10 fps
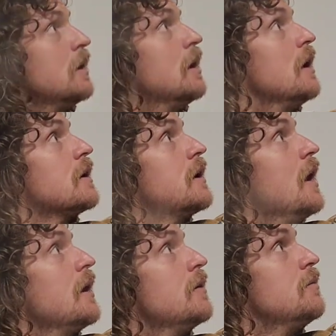
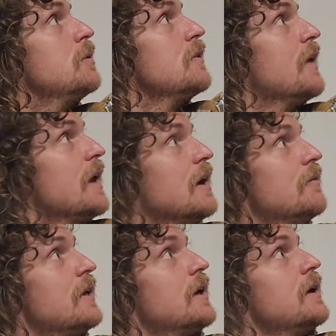Okay, put that
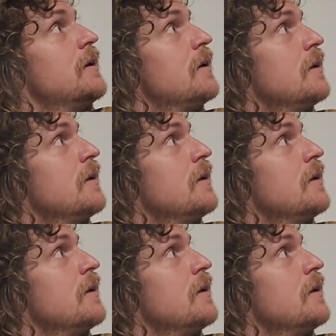up there.